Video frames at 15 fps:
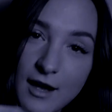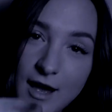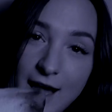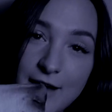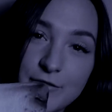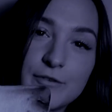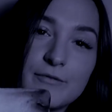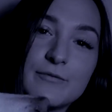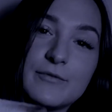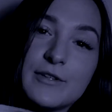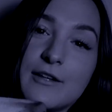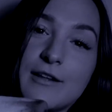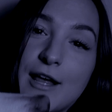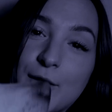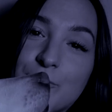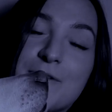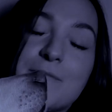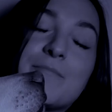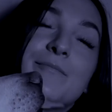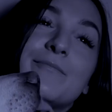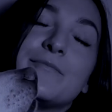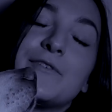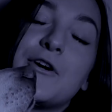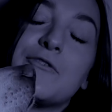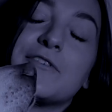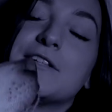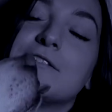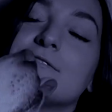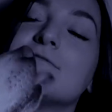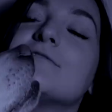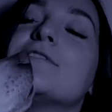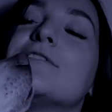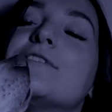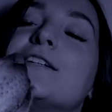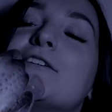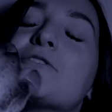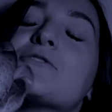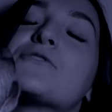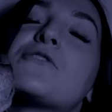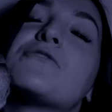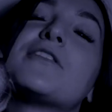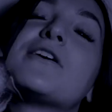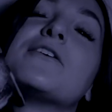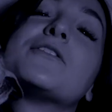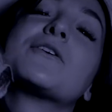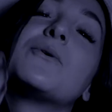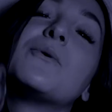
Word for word: I have a little help from Nova. Nero's over there in the